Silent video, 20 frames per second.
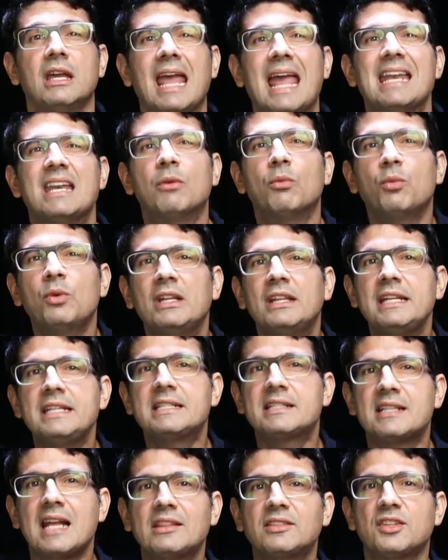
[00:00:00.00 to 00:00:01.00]
And it really
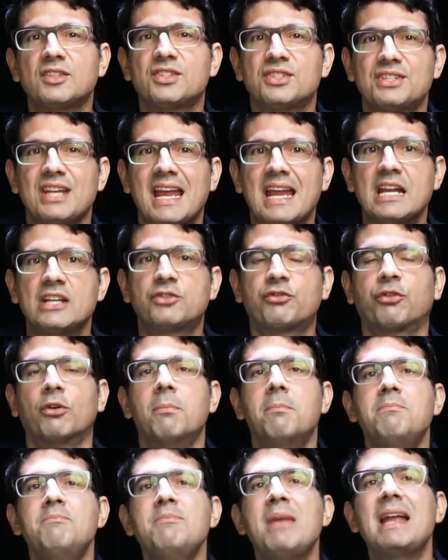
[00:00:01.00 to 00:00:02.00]
set the stage for
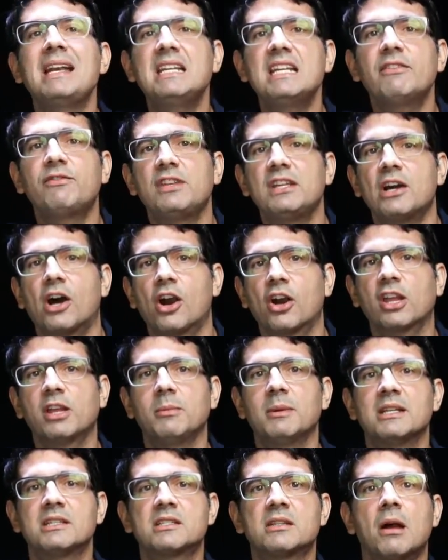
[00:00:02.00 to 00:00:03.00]
many of the
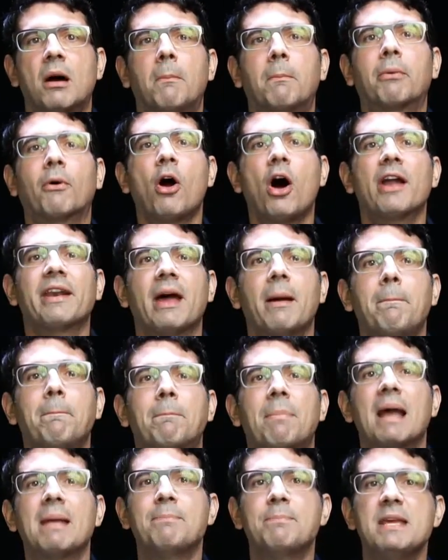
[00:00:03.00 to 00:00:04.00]
arguments brought up
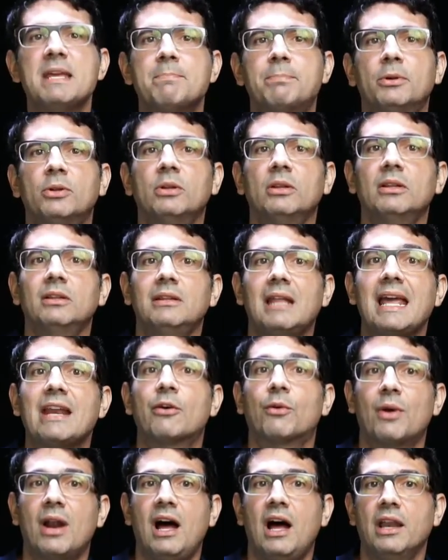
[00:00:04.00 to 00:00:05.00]
by people
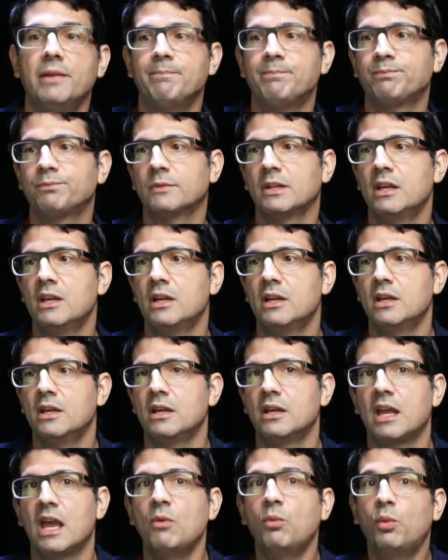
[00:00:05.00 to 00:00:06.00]
later on.
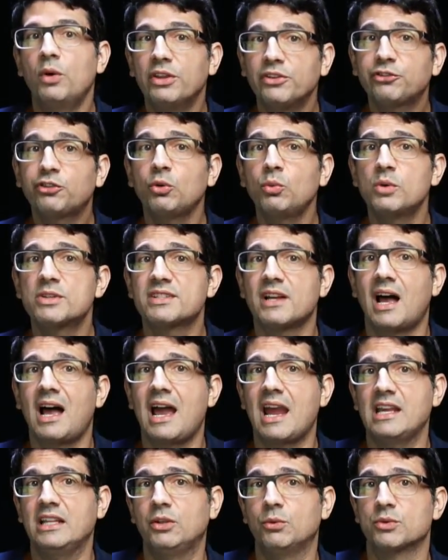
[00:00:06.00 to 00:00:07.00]
And Wilson was a
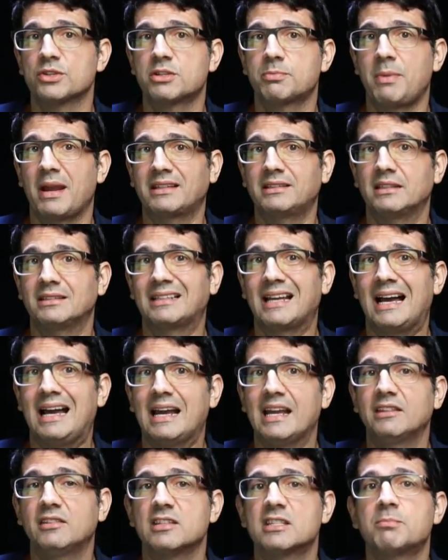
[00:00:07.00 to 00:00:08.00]
highly respected
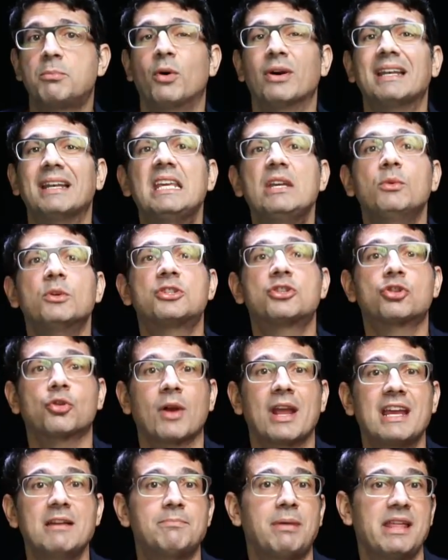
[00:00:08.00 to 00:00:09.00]
guy at this point. He was
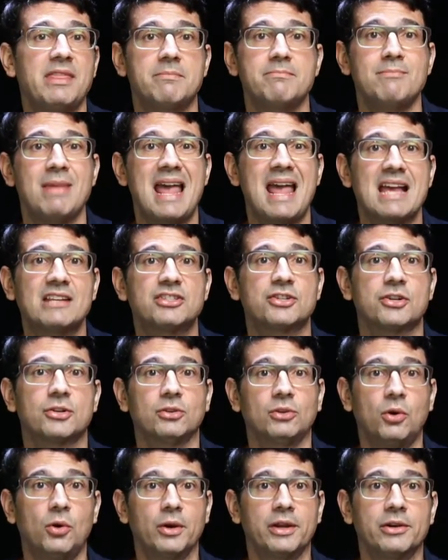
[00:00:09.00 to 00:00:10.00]
trained by the master
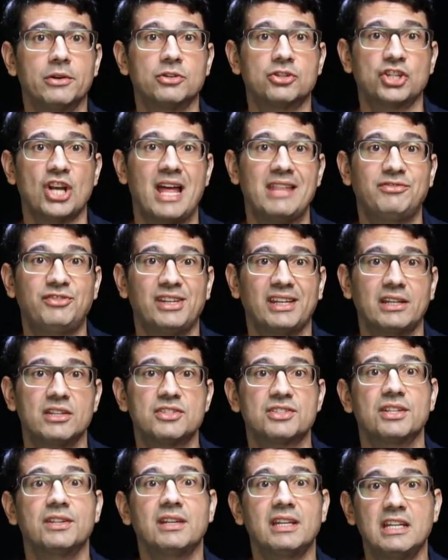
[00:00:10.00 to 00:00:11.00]
lawyer John
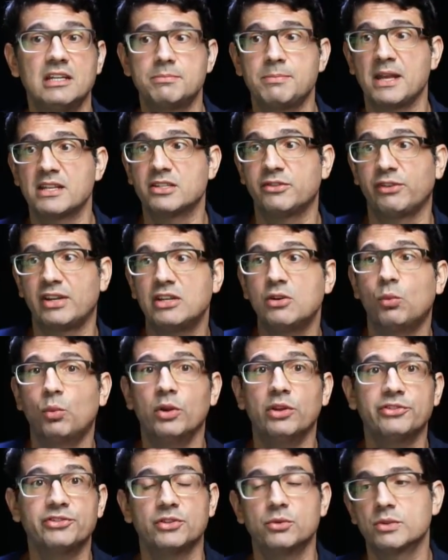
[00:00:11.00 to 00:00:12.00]
Dickinson in Pennsylvania.
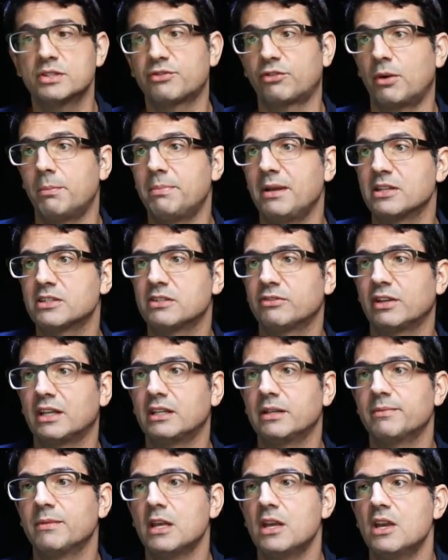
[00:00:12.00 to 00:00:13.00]
Wilson was from
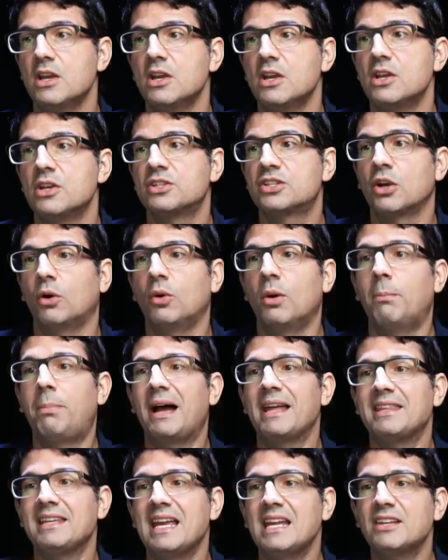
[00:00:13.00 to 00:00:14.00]
Pennsylvania. So
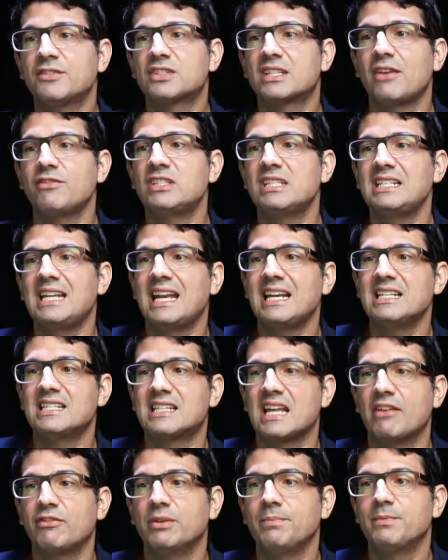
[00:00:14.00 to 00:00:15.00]
by the end of
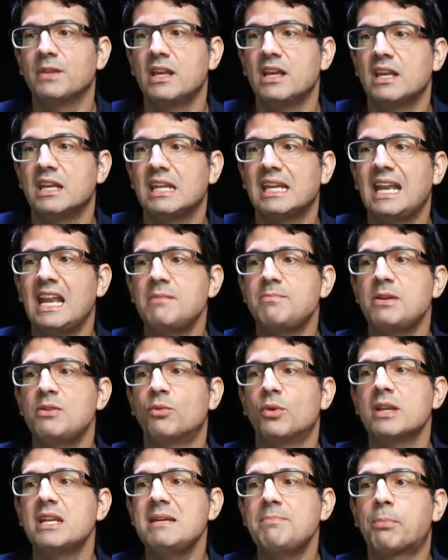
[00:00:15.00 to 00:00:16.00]
1787, it had been
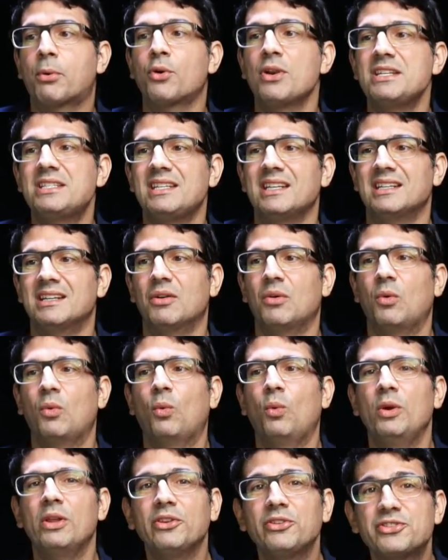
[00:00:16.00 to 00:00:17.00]
reprinted.
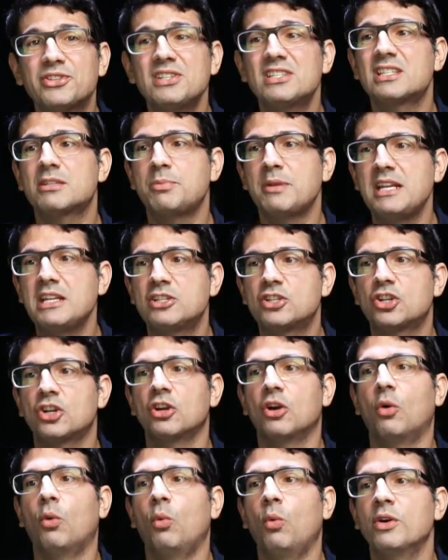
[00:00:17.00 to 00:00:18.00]
Wilson's speech
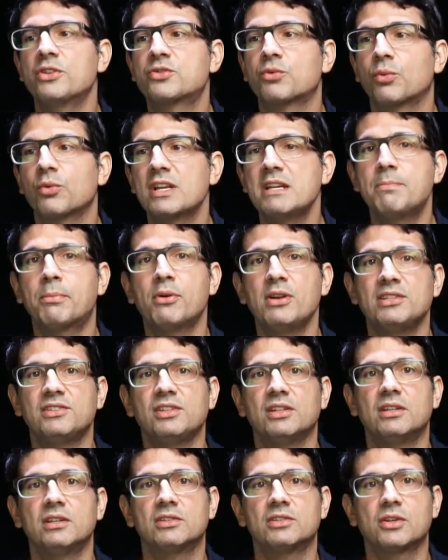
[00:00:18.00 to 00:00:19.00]
was
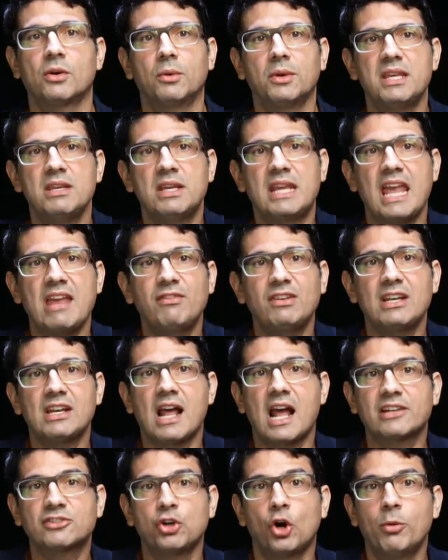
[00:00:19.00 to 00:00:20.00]
reprinted. So he gave it on
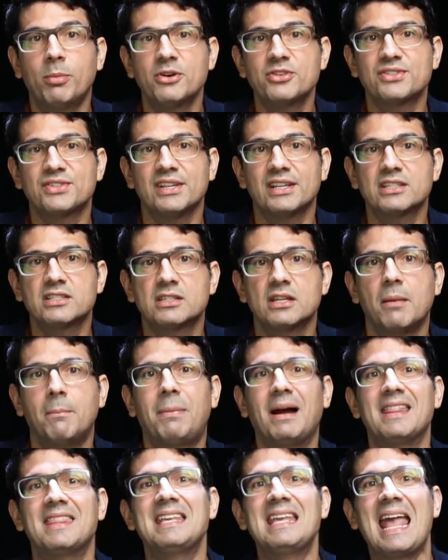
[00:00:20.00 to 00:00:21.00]
October 6th.
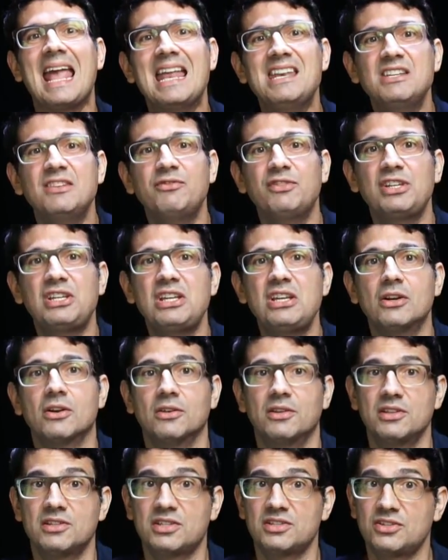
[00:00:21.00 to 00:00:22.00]
By the end of the
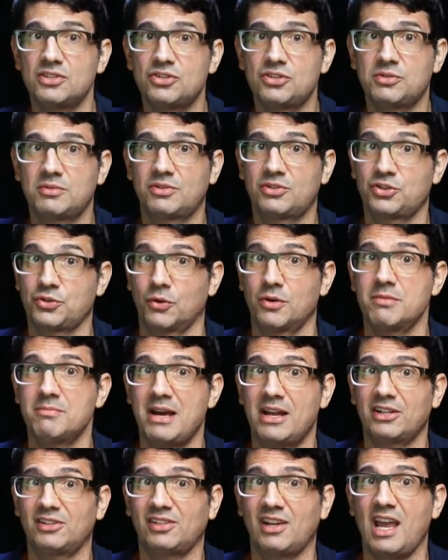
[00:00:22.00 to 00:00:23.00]
year, this is a short
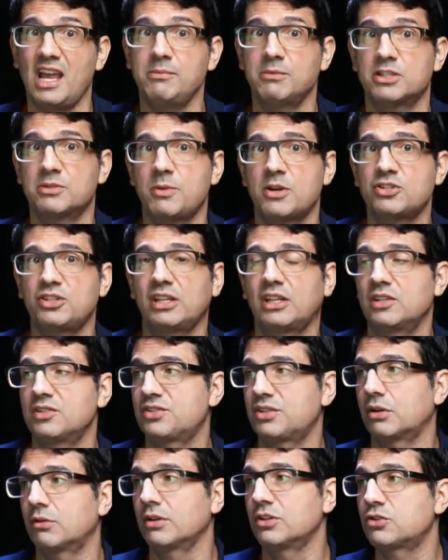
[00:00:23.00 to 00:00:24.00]
amount of time, especially
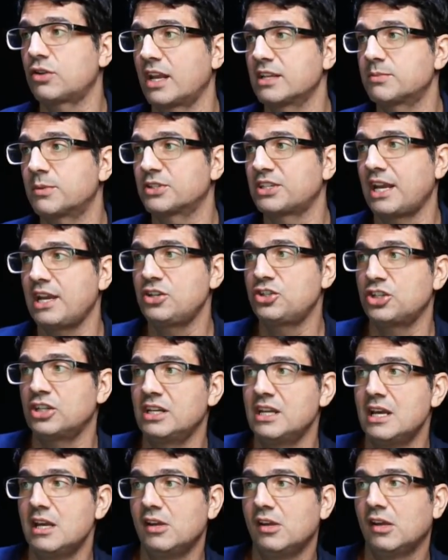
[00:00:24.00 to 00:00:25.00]
considering transportation
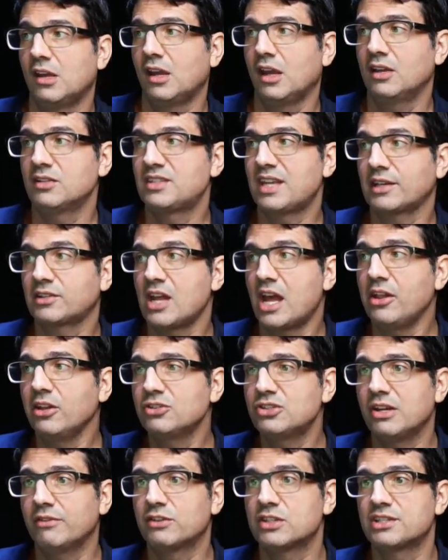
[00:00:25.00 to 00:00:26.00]
and
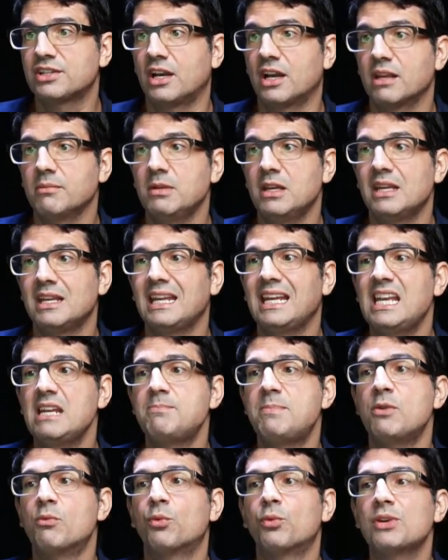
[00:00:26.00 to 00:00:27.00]
technology of the time, it
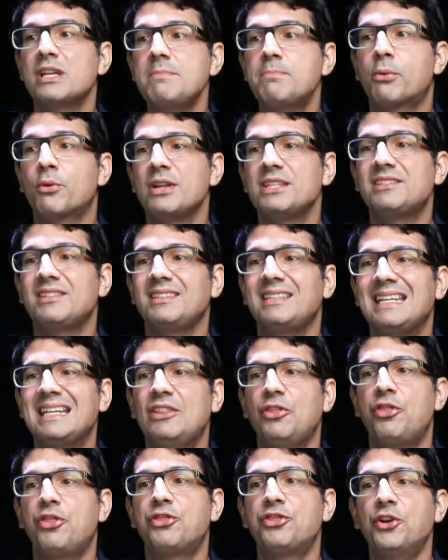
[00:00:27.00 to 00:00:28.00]
had been reprinted
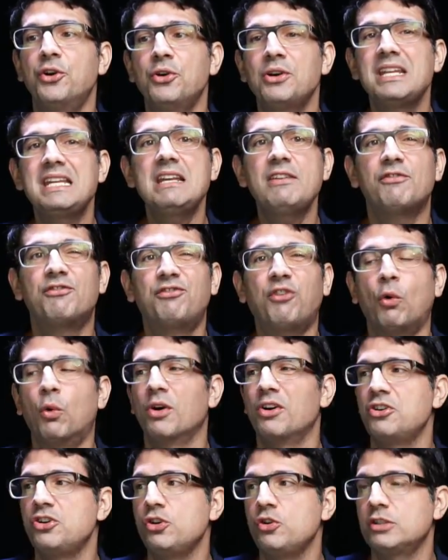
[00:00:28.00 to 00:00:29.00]
in
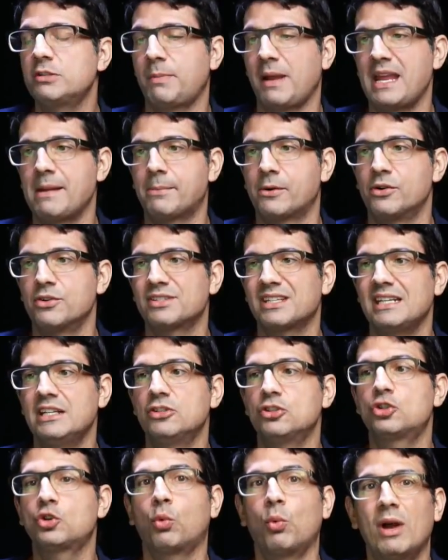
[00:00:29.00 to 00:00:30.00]
34 newspapers
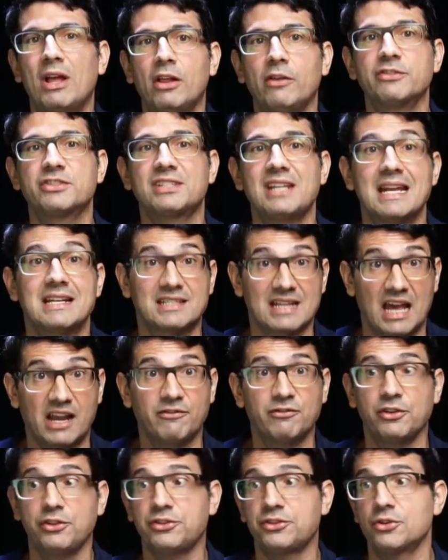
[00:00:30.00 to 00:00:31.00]
in 12 states out
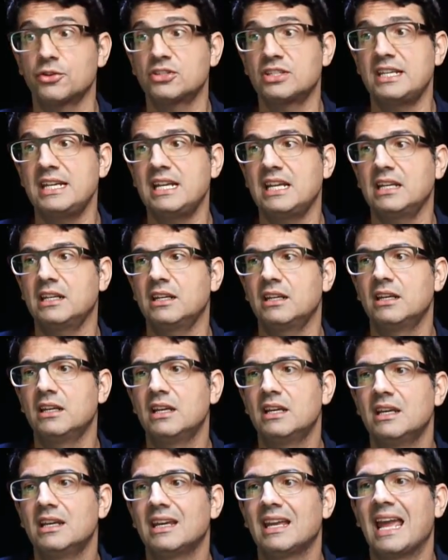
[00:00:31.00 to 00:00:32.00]
of the 13
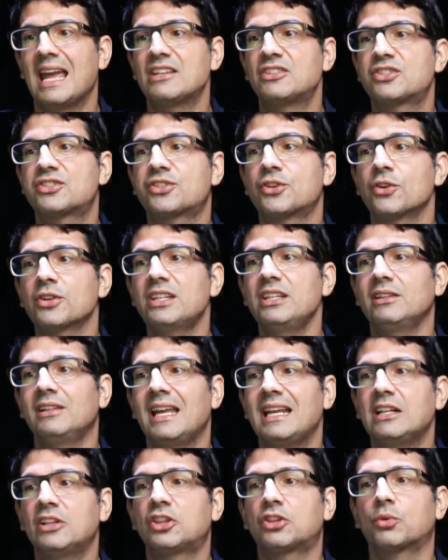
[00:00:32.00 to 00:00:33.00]
and
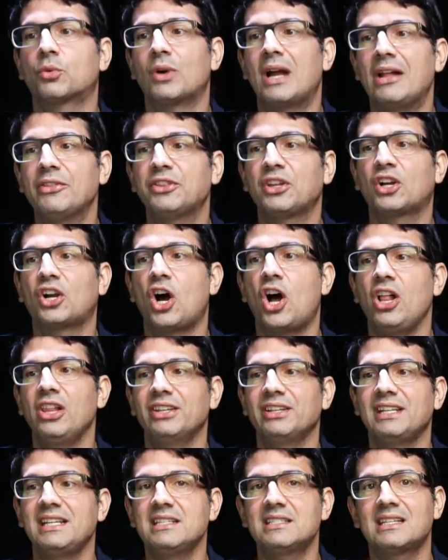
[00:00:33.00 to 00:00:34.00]
circulated throughout the
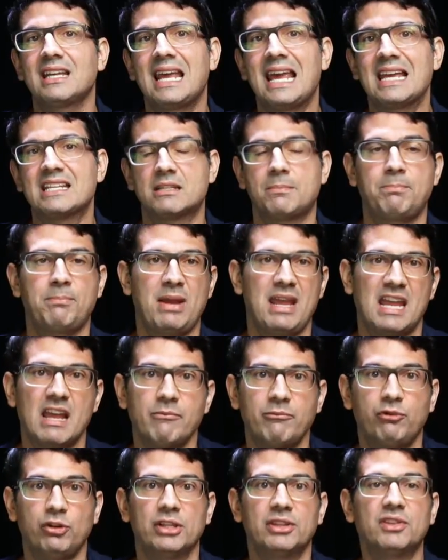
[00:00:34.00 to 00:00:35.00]
colonies as a
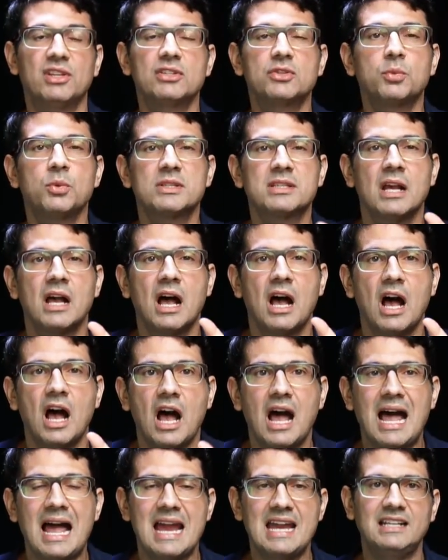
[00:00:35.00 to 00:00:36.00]
pamphlet. This was
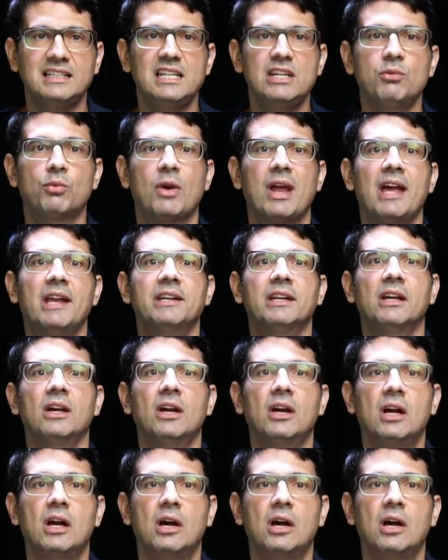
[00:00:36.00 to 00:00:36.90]
highly read,